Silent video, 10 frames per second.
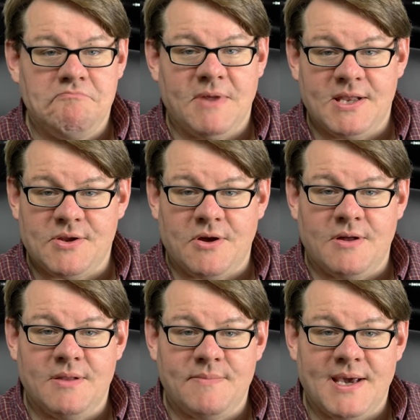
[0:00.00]
That's
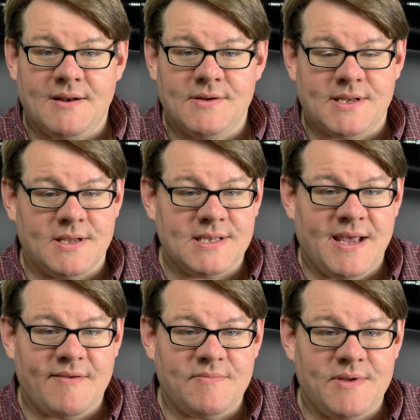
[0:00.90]
all that matters. It doesn't
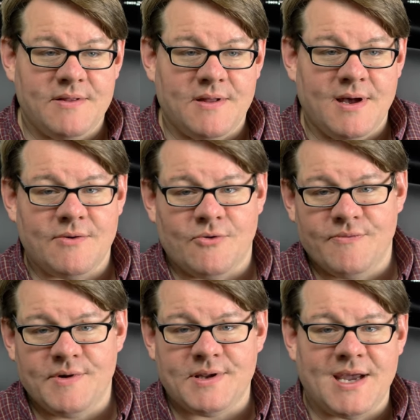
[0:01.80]
have to be a lot.
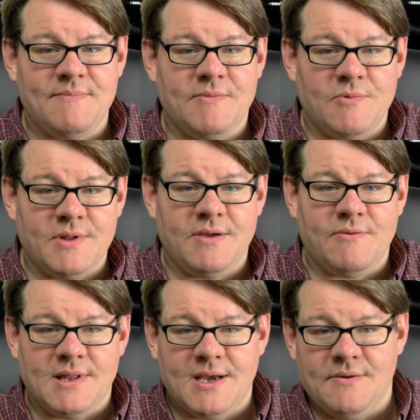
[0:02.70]
Over time, it will
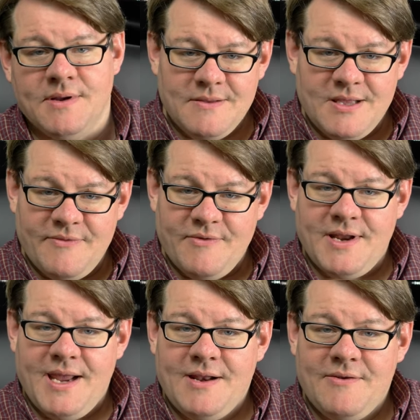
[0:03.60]
equal out. If you're
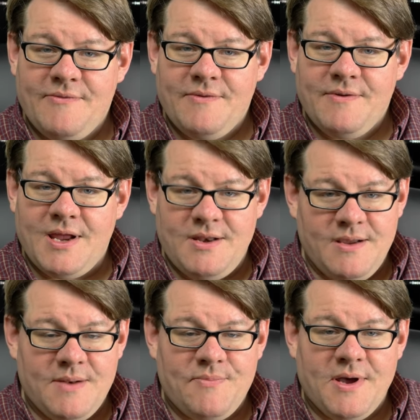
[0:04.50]
negative and you
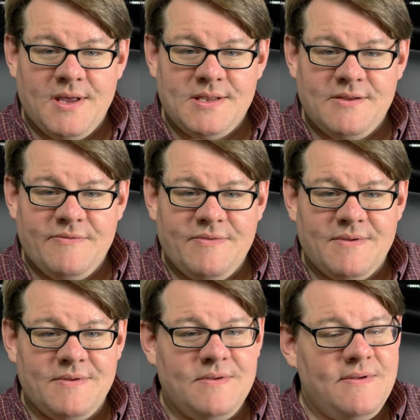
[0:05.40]
get positive,
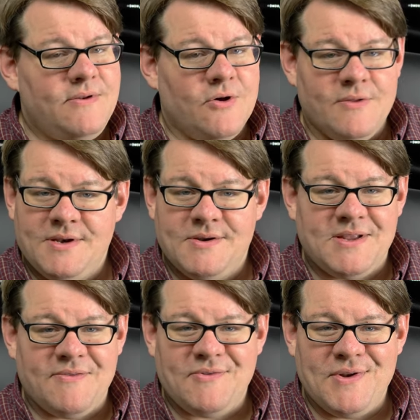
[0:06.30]
don't let
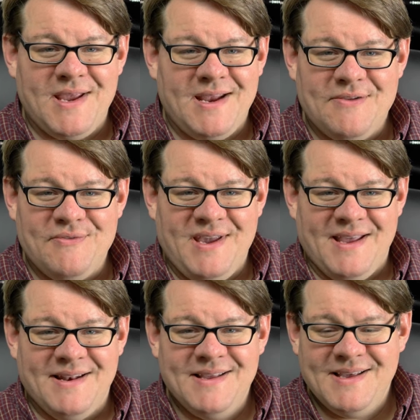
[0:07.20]
yourself go negative
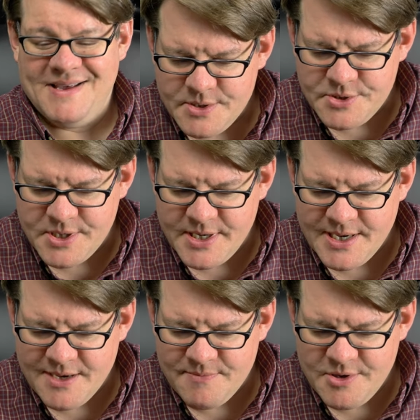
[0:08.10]
again.
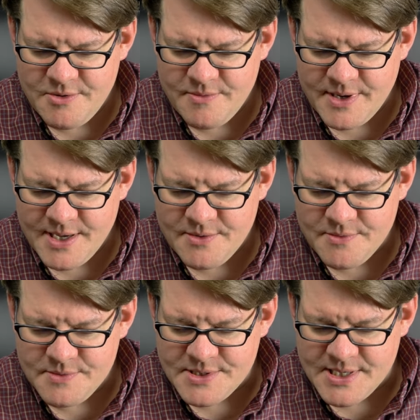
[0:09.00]
J M U N
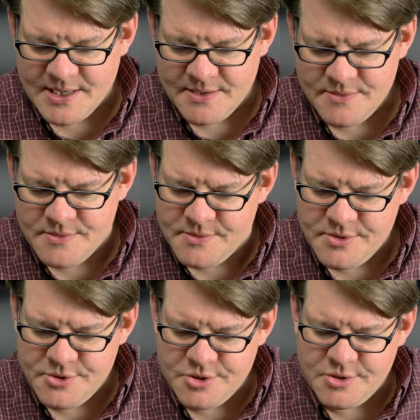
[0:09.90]
O Z.
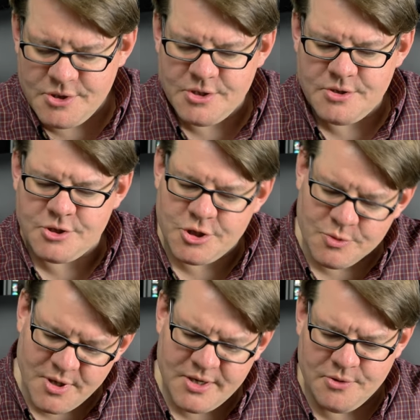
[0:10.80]

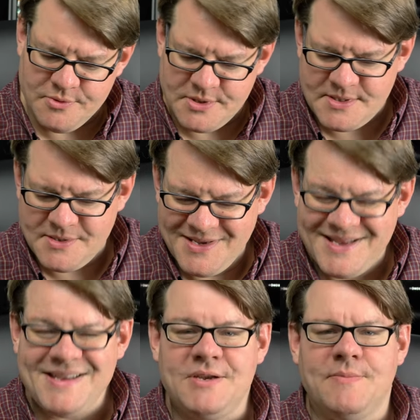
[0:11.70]
Germanos.
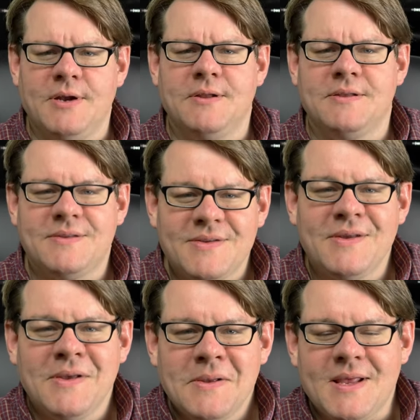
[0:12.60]
Germanos.
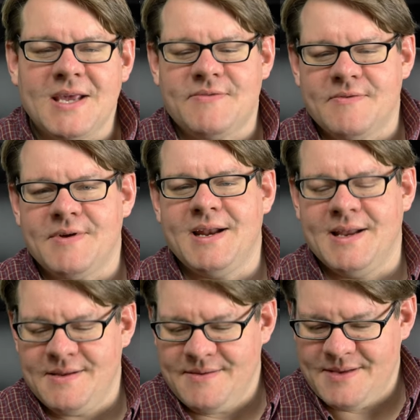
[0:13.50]
Thanks for
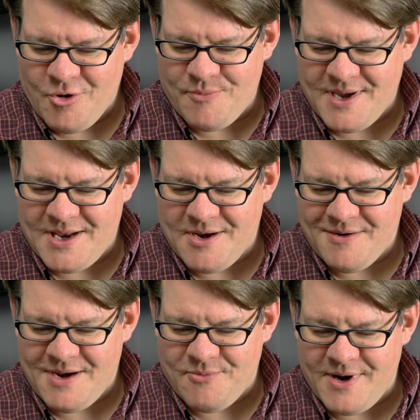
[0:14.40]
writing. Hope you had a
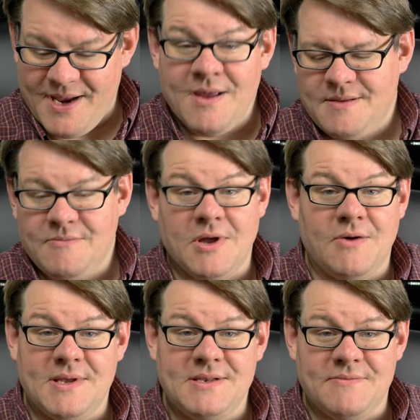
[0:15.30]
great break. Well, it
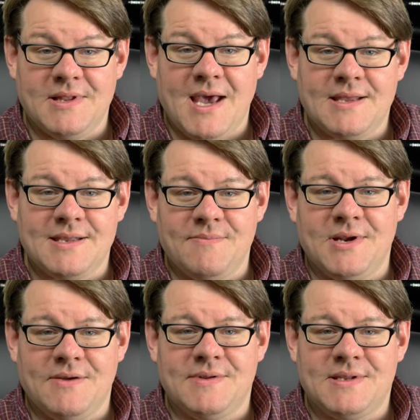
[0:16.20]
wasn't relaxing,
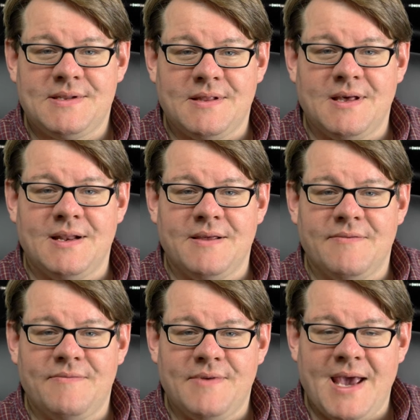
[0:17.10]
but it was a lot
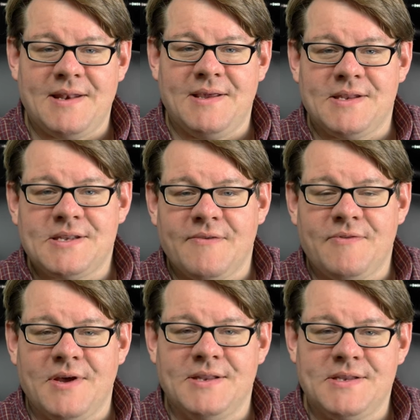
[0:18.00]
of had to get stuff
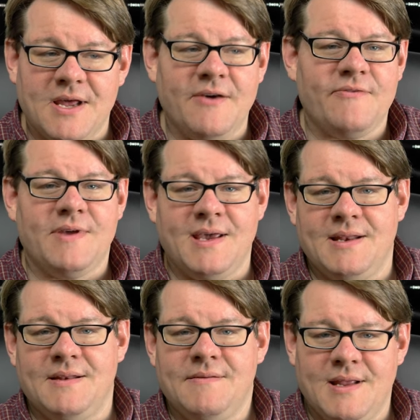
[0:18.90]
done stuff,
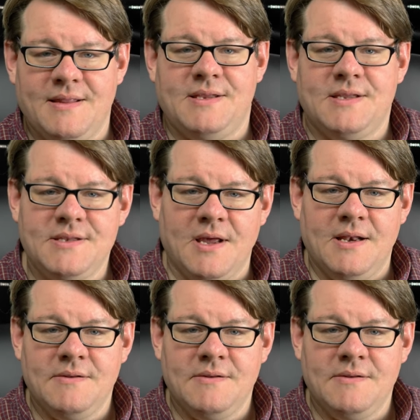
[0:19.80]
and at least it's done.